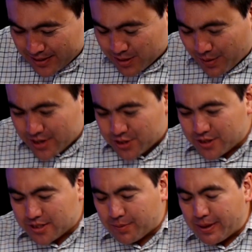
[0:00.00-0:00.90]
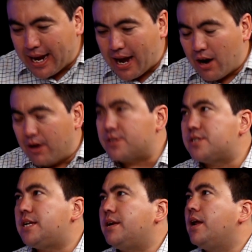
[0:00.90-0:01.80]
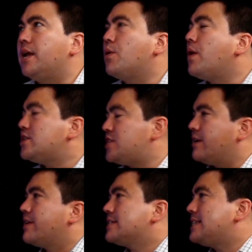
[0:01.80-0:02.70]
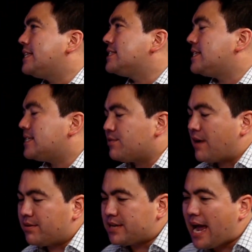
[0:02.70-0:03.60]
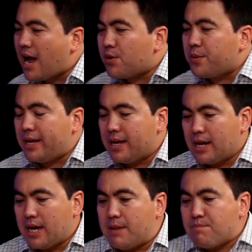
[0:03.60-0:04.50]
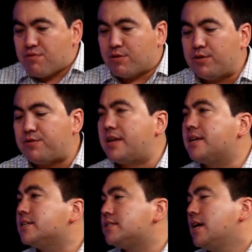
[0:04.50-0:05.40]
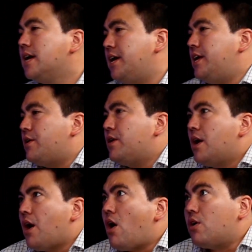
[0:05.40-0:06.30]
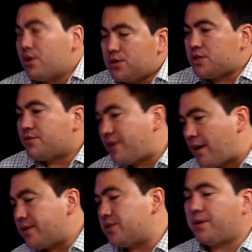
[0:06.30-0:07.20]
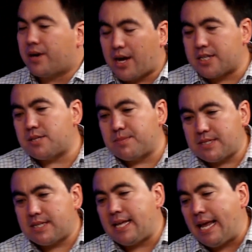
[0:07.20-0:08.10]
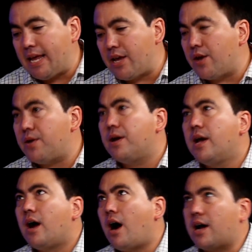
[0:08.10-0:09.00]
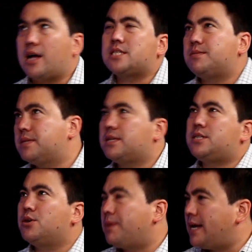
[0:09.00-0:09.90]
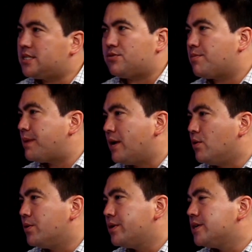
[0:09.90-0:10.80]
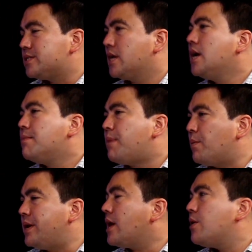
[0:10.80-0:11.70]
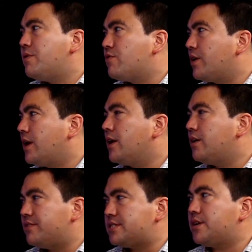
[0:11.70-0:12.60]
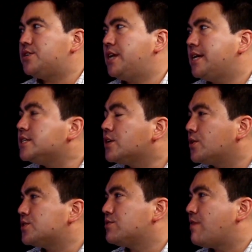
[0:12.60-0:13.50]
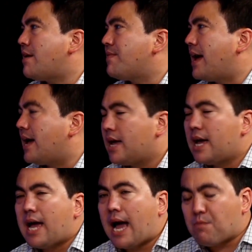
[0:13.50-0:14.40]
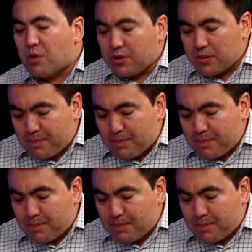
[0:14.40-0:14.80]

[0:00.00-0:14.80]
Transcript: those questions that we get asked in quite generic senses around how do we improve things. You know, our goods are flowing to our customers in the EU, our customers are still placing repeat orders, but we know we've got a load of associated costs around that. And one of the